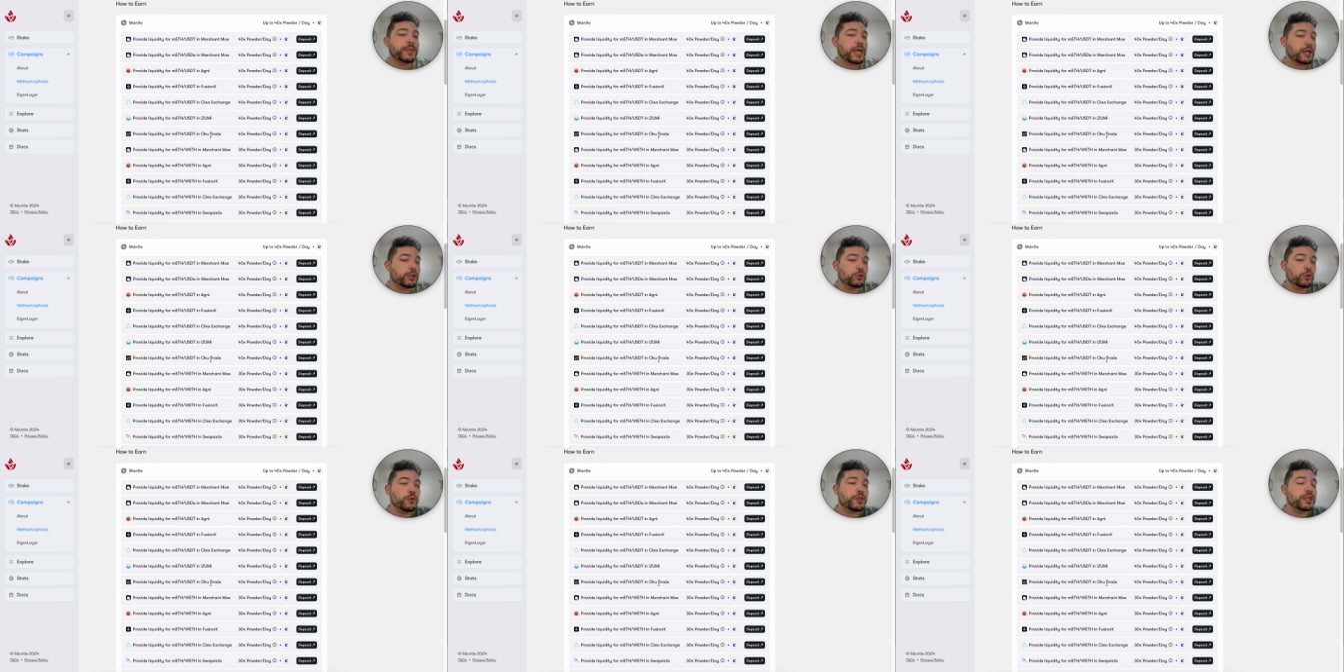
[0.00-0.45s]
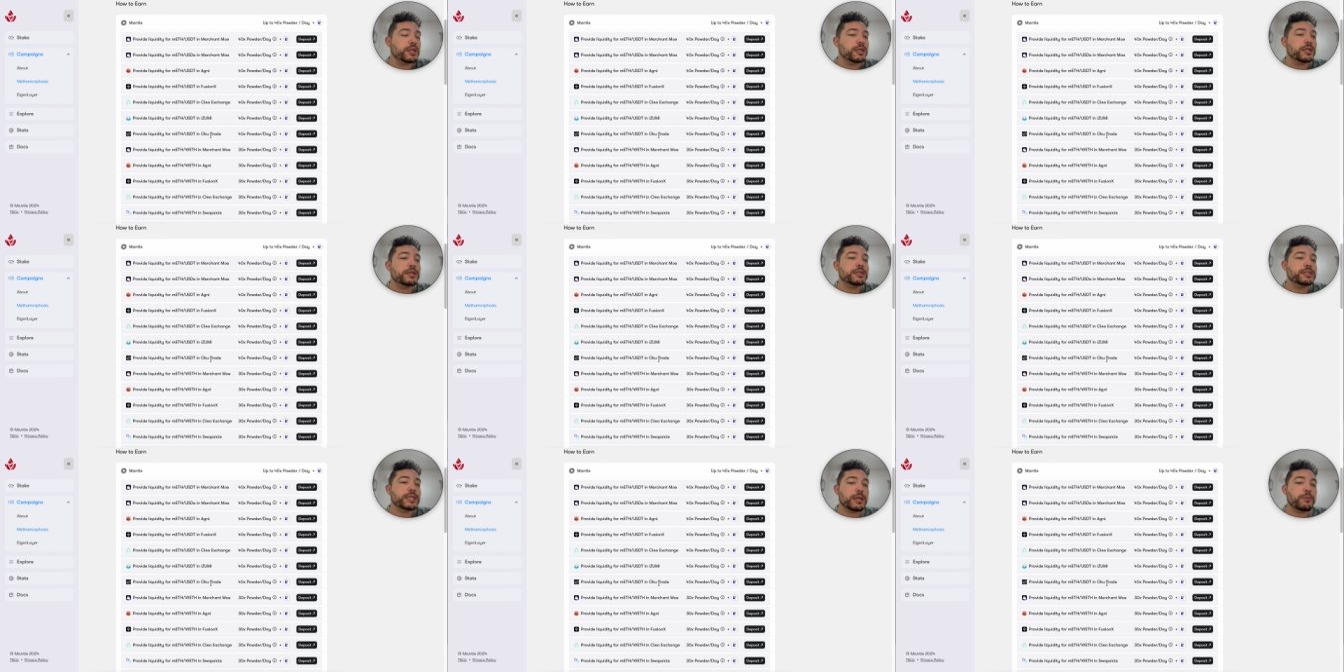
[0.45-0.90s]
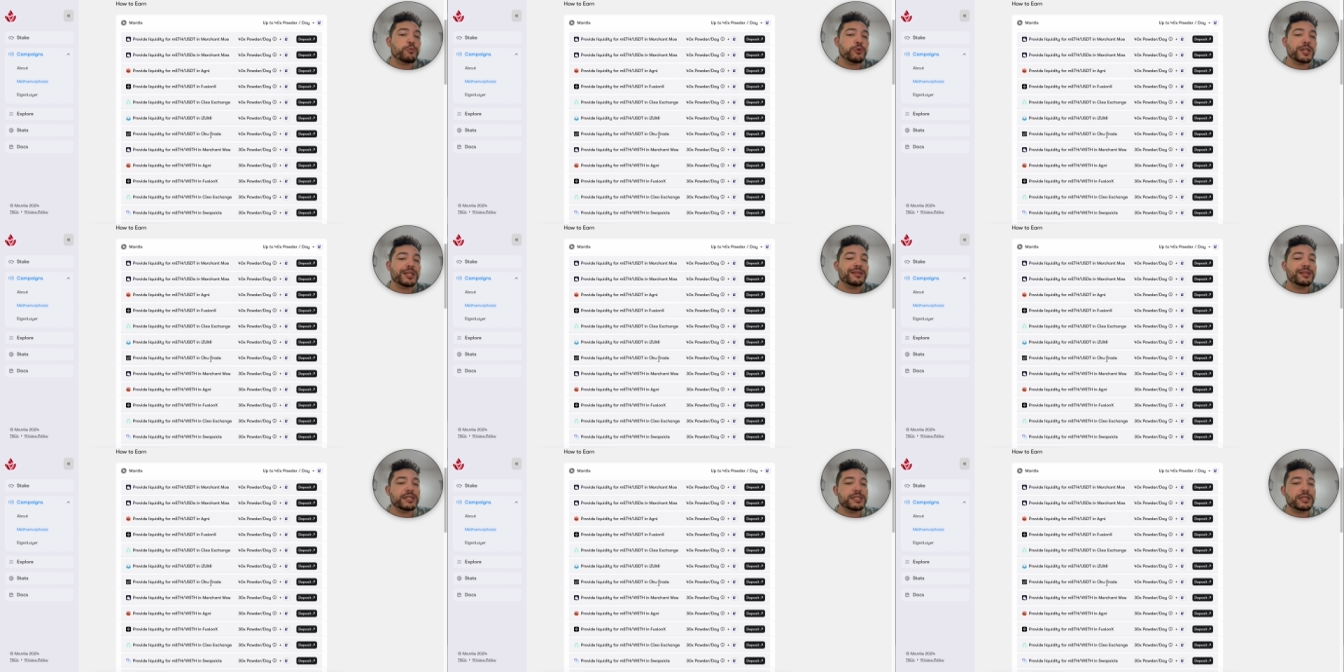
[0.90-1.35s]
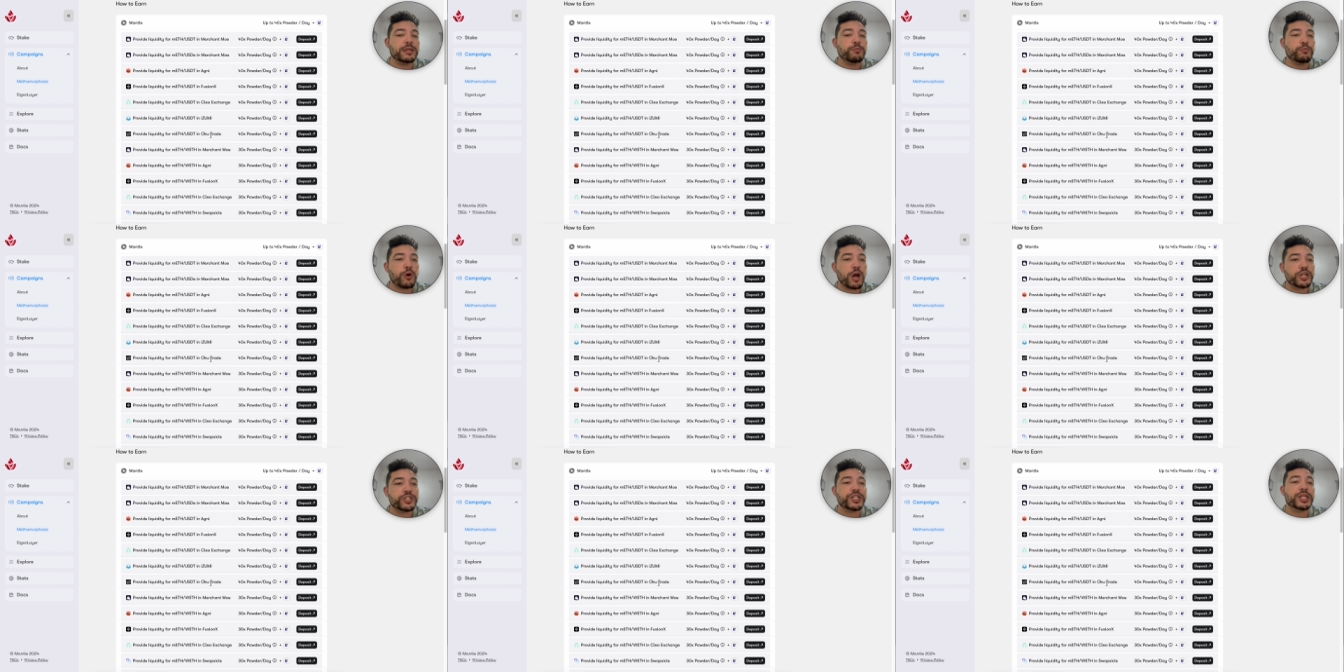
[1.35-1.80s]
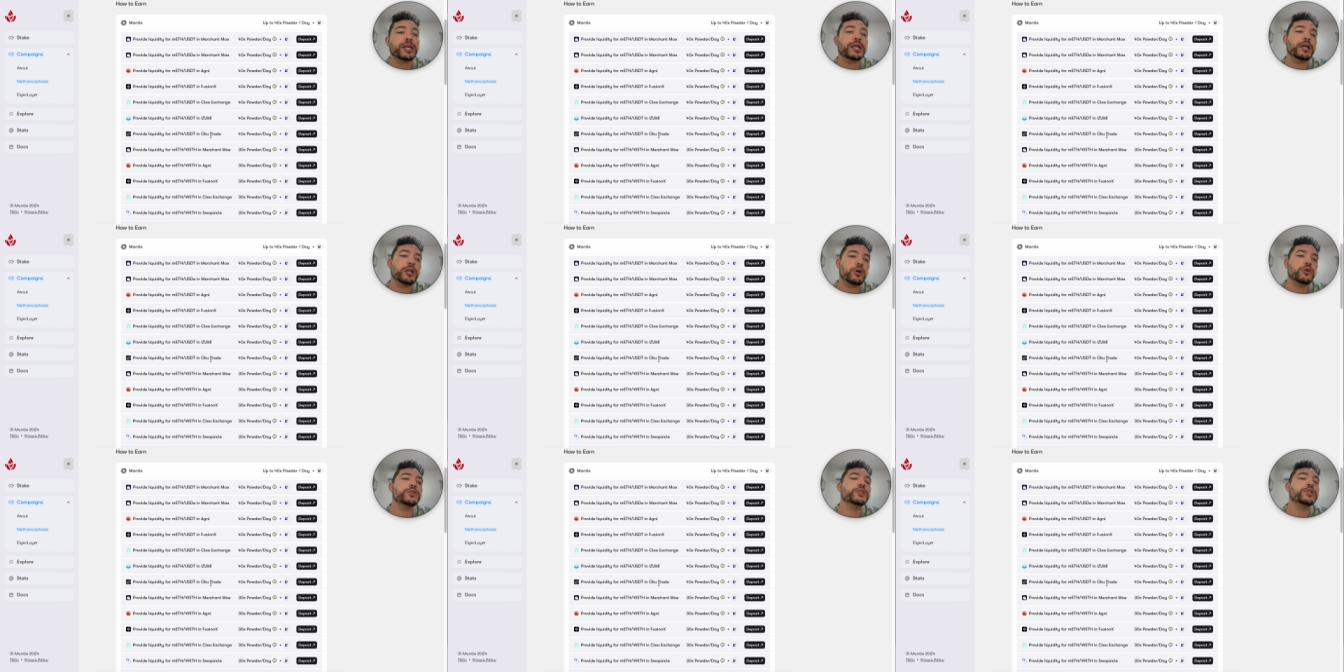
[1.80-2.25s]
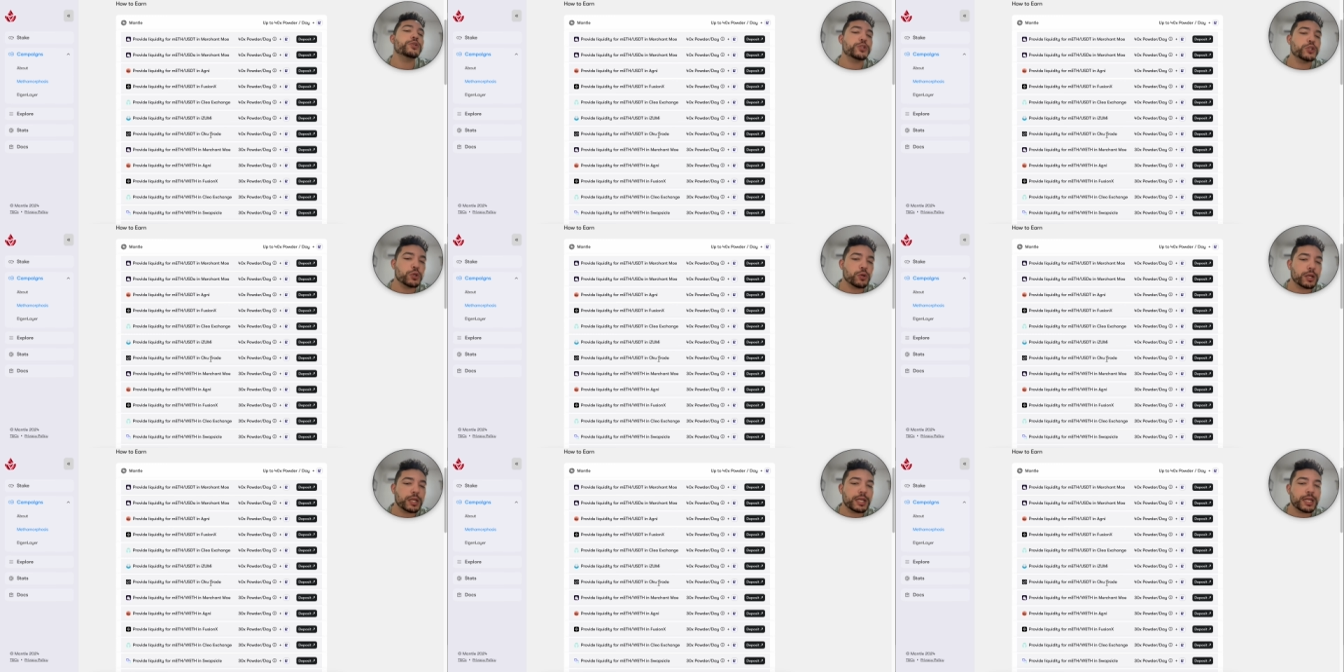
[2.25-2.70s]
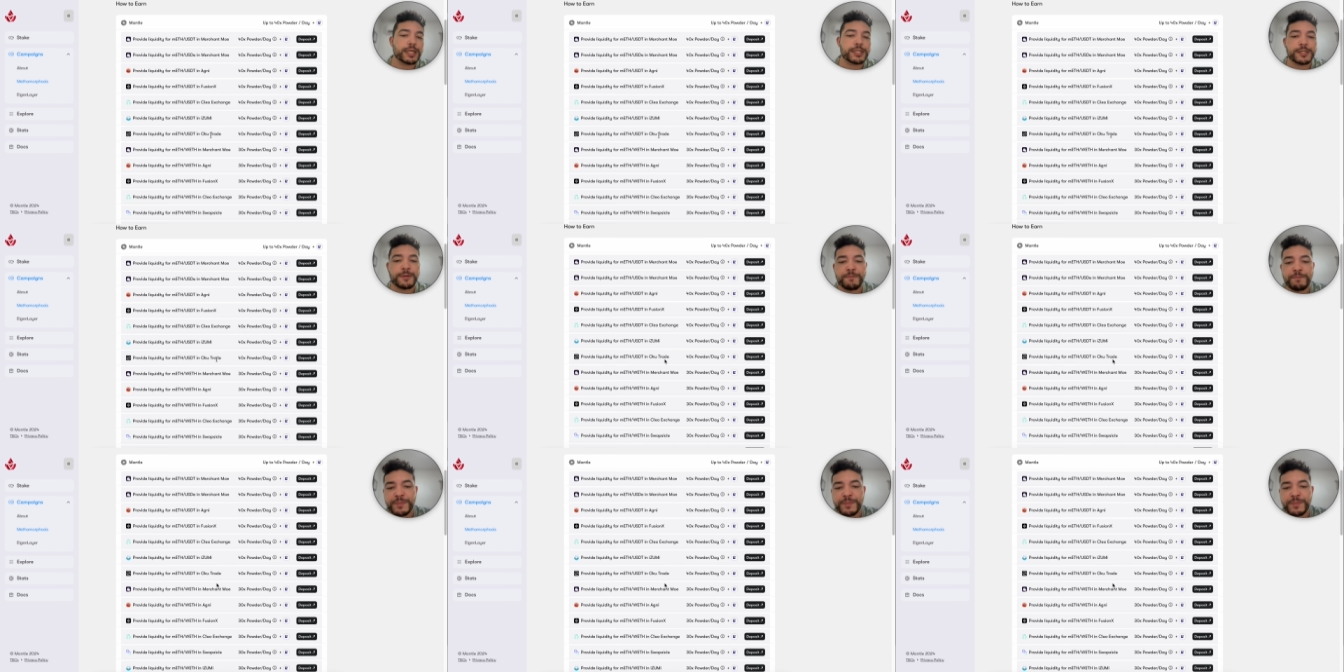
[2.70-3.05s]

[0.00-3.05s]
I do think it is a pretty decent project and also tokenless.